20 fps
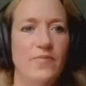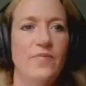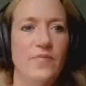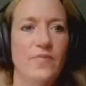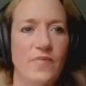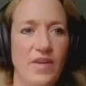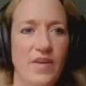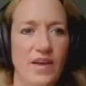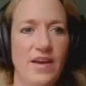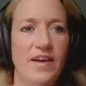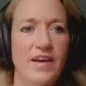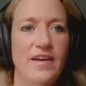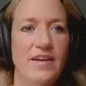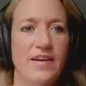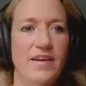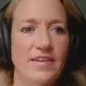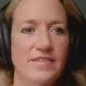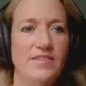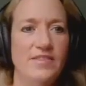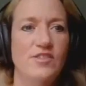
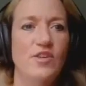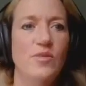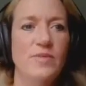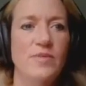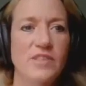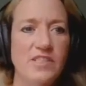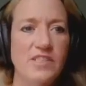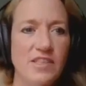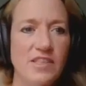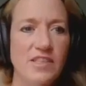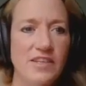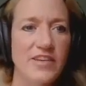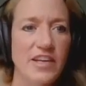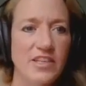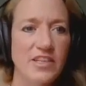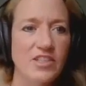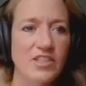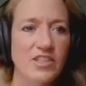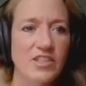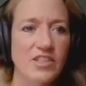Yeah. So much
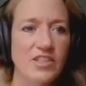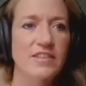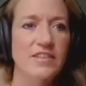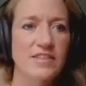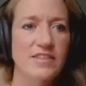innovation.